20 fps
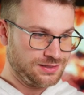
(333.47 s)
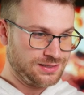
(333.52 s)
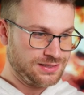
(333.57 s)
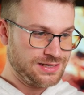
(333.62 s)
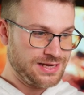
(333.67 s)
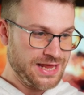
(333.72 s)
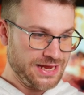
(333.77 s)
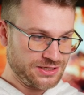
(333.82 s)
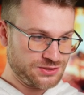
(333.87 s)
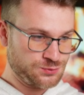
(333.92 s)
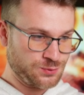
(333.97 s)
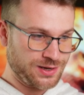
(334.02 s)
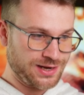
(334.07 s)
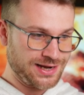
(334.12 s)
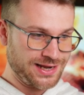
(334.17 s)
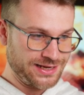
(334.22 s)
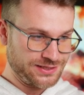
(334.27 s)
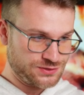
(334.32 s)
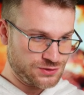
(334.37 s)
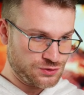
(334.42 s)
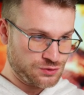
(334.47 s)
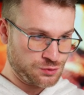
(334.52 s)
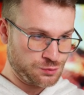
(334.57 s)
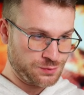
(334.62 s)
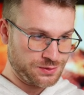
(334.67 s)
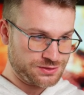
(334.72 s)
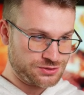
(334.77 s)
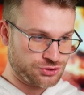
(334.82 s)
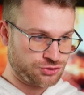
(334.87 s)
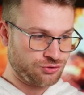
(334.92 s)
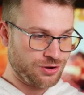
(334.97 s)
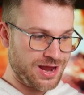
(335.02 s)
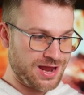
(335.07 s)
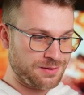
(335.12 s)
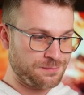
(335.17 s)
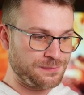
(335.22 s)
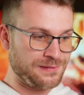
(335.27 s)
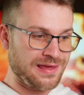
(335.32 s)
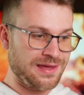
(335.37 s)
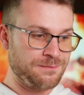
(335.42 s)
Next, what I like to do is
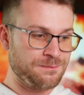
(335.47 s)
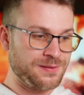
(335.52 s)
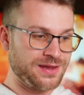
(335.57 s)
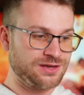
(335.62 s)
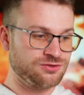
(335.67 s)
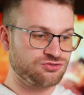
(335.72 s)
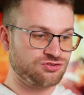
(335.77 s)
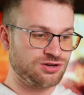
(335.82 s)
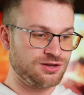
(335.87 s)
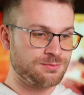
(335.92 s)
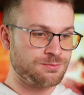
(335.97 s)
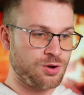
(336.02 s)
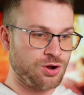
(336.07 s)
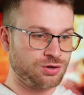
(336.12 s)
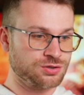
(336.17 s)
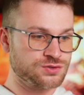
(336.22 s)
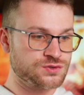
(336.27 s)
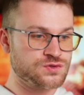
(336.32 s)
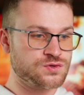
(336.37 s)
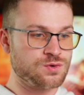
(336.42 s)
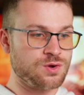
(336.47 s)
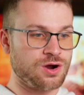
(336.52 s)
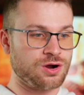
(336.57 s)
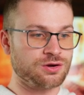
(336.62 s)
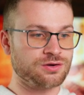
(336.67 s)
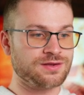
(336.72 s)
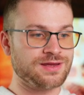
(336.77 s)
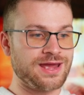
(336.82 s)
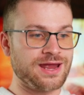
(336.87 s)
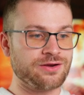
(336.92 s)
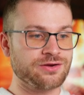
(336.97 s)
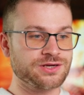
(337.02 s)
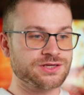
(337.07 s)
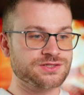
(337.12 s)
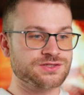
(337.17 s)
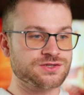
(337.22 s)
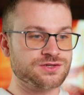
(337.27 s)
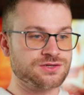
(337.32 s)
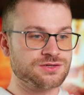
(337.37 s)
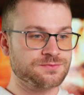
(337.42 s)
drag play pendulum onto our
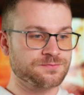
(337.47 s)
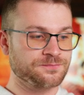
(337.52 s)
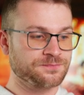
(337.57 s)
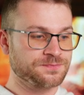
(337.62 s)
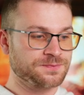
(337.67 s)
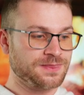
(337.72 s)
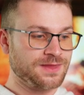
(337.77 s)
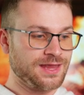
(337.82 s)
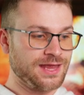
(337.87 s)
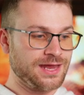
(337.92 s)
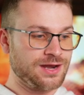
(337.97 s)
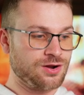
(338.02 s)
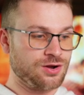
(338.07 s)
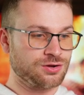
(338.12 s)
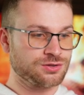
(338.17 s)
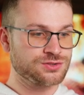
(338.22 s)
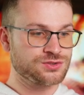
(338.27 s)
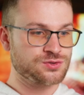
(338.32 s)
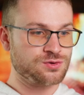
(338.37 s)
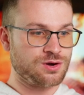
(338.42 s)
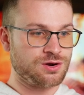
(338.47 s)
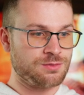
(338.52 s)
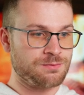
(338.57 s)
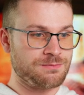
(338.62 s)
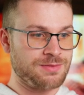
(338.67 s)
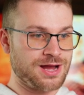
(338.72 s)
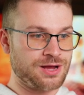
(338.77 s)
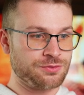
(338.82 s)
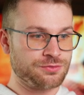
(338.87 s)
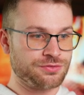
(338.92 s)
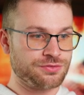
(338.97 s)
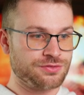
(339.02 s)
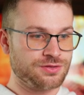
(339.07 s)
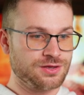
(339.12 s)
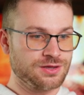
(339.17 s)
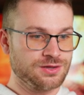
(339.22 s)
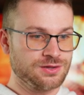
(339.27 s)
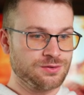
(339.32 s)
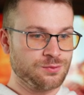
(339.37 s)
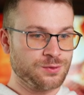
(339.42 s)
character and onto our mouth.
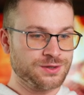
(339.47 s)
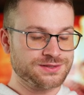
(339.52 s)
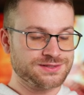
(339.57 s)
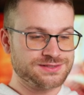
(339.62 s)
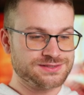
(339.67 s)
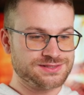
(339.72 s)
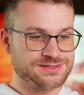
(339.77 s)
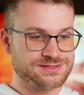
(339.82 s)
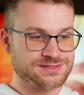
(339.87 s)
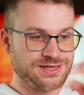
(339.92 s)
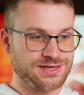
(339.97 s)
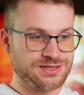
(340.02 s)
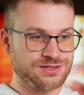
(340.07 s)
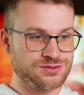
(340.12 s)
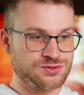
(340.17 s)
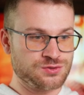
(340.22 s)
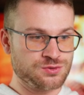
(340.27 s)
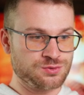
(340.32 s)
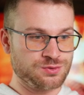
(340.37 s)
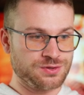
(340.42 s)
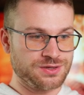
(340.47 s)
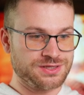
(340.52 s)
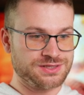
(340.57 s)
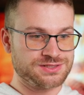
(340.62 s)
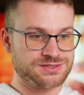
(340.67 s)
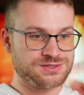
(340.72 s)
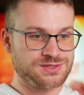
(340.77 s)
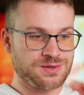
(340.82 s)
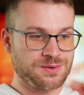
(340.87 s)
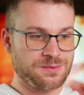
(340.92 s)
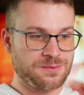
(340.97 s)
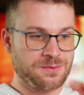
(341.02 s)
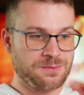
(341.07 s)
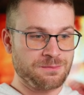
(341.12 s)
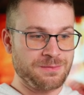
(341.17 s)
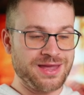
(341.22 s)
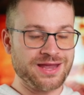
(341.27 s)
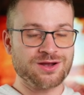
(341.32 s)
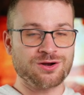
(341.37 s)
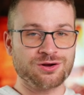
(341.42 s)
What this is gonna do is
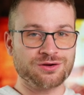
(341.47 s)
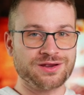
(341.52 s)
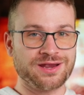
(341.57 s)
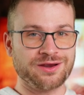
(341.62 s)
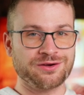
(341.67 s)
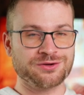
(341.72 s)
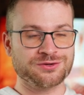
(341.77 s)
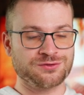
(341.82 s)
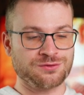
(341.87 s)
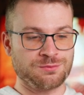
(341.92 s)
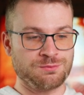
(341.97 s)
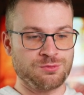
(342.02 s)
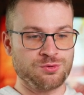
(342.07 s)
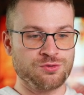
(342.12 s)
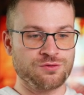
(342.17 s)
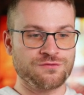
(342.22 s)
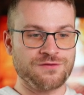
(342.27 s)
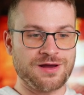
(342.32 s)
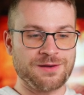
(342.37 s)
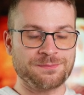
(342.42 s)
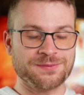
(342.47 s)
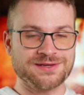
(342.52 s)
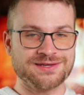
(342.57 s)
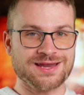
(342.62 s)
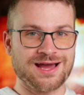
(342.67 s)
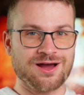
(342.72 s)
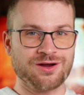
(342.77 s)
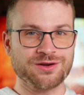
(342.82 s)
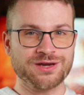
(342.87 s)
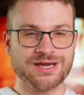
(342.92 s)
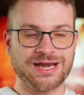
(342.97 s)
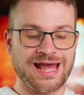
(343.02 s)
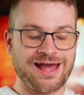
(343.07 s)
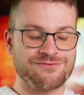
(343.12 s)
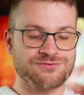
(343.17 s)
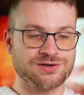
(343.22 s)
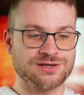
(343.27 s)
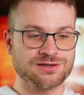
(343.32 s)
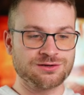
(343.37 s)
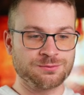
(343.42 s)
make our character move up and down and
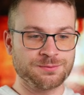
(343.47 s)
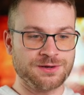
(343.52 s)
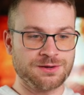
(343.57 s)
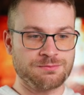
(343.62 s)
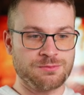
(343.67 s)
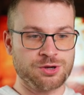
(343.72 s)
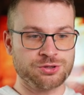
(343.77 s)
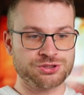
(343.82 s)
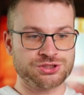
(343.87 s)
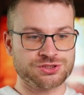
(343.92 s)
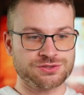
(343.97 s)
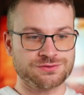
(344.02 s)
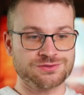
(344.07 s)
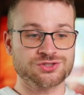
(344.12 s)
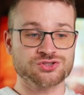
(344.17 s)
have a little bit of motion.